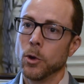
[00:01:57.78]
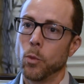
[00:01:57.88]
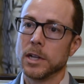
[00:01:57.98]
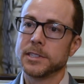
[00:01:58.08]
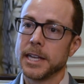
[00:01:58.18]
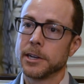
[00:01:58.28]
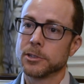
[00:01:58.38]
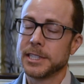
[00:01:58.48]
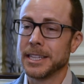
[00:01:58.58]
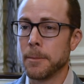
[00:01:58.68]
Once they
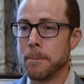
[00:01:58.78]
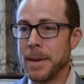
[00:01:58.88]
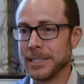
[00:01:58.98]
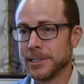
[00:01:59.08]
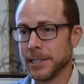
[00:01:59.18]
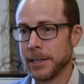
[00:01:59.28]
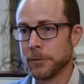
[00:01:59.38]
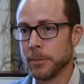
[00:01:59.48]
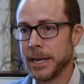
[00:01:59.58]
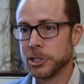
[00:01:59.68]
understand the basic
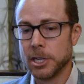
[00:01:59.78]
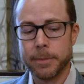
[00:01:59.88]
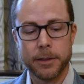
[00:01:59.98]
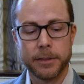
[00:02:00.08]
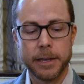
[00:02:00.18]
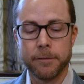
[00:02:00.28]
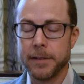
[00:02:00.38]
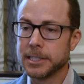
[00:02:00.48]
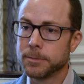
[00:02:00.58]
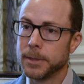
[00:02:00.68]
information about the
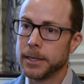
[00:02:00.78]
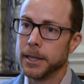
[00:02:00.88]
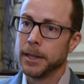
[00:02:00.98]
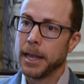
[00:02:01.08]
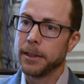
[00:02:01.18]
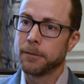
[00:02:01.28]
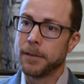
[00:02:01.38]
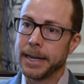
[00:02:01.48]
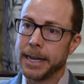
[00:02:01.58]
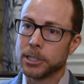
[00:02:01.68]
investment and the
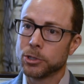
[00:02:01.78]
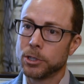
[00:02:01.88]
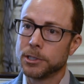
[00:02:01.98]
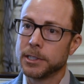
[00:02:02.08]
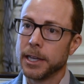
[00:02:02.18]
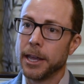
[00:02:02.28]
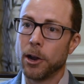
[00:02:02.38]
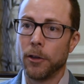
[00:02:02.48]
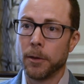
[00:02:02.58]
financials and all